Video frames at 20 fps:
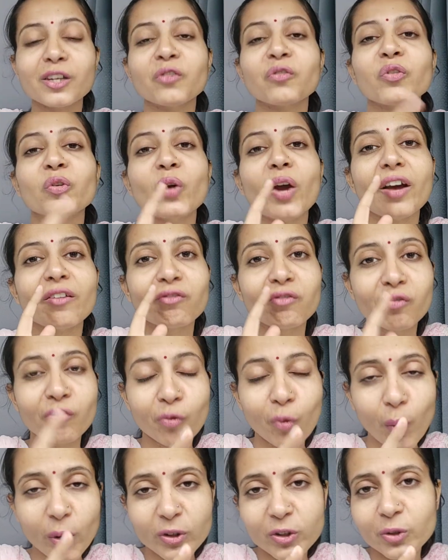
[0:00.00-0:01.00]
If you have
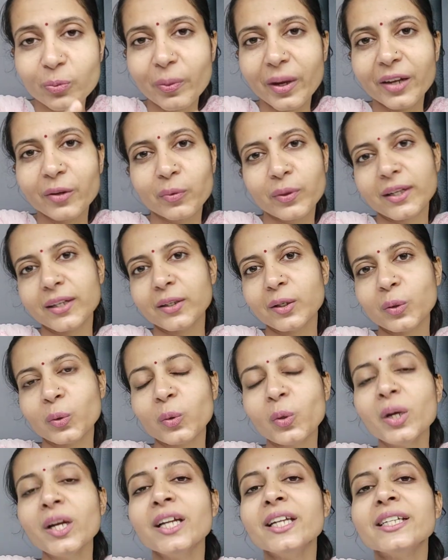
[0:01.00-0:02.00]
watched my
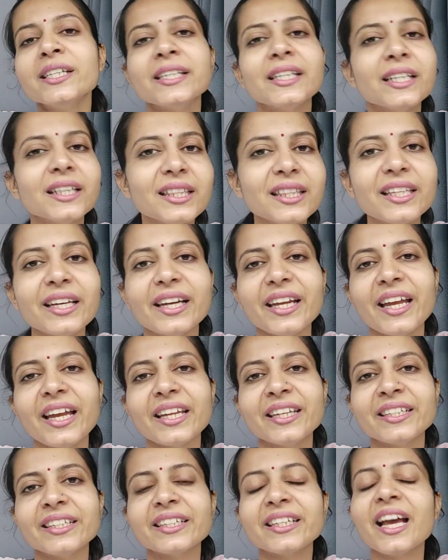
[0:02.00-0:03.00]
video till the
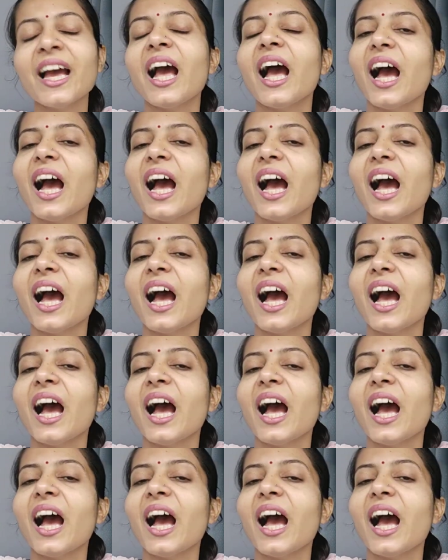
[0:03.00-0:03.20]
end,